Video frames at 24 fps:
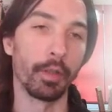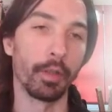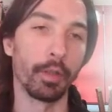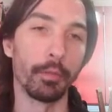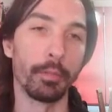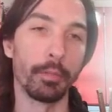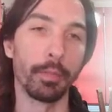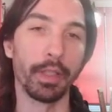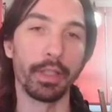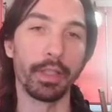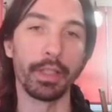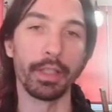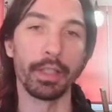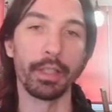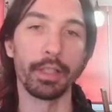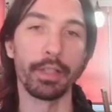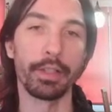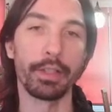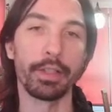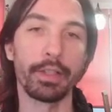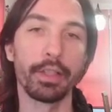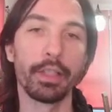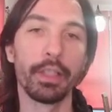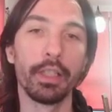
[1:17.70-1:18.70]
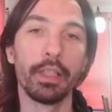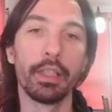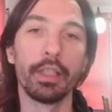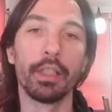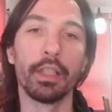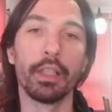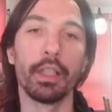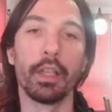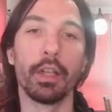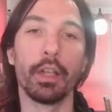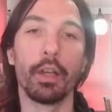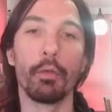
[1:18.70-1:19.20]
pixels.
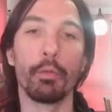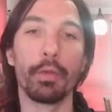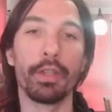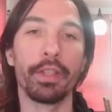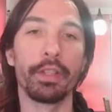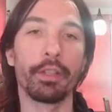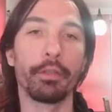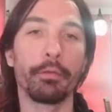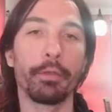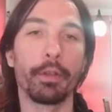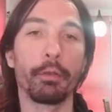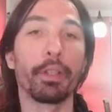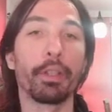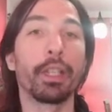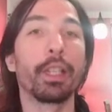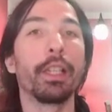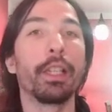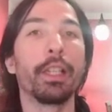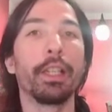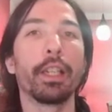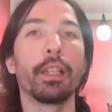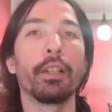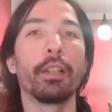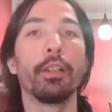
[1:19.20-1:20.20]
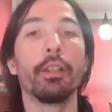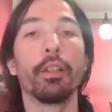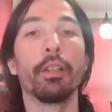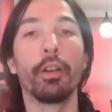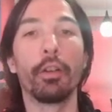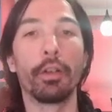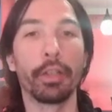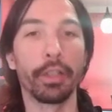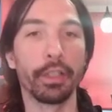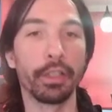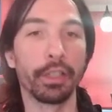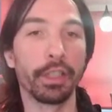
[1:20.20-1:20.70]
With a very clear
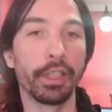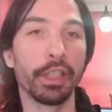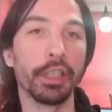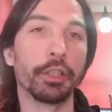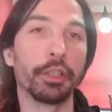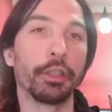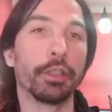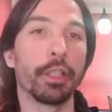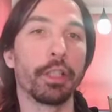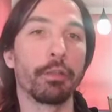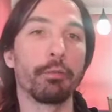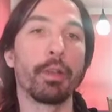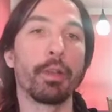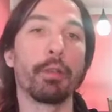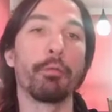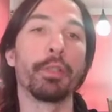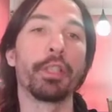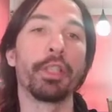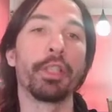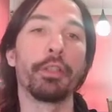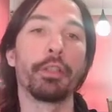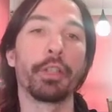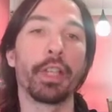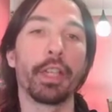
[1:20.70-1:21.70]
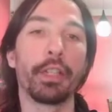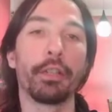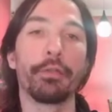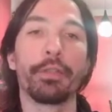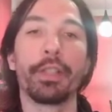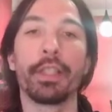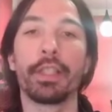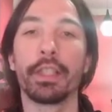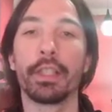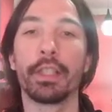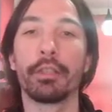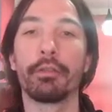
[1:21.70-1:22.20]
orientation as well, which is the kind of
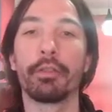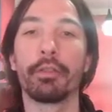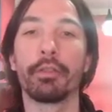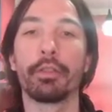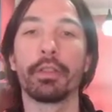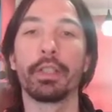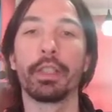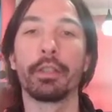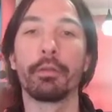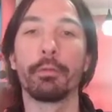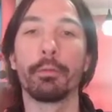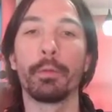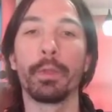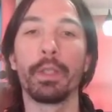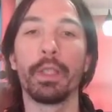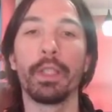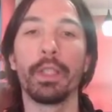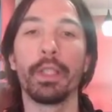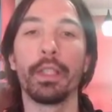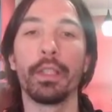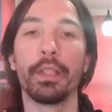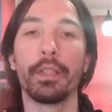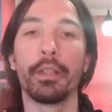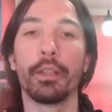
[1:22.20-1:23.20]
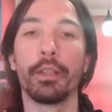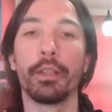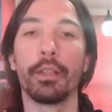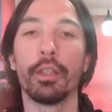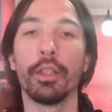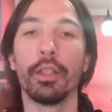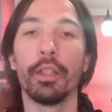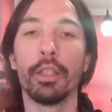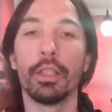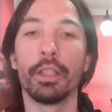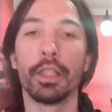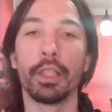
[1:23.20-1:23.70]
thing that that we
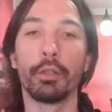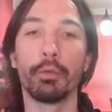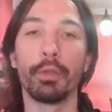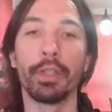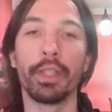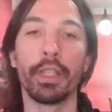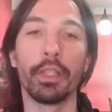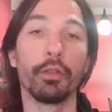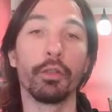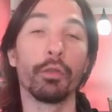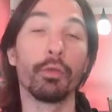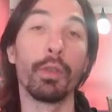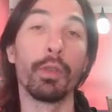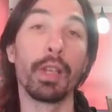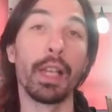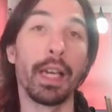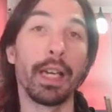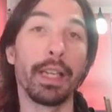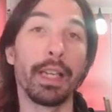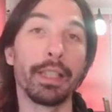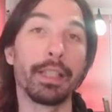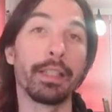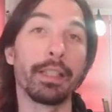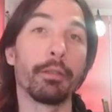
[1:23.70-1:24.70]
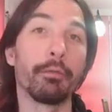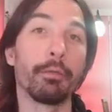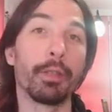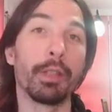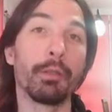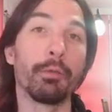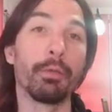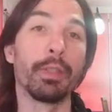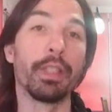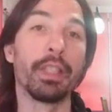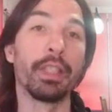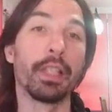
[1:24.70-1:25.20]
tend to like when
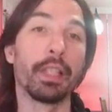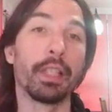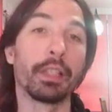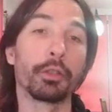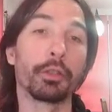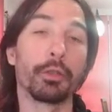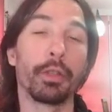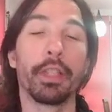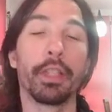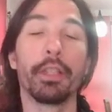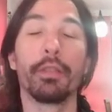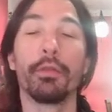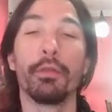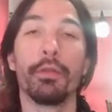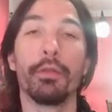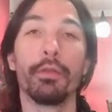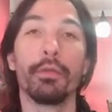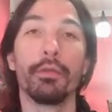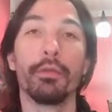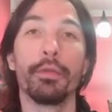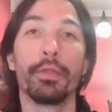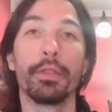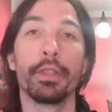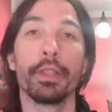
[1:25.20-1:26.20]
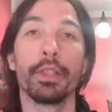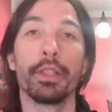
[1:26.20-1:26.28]
we are trying to use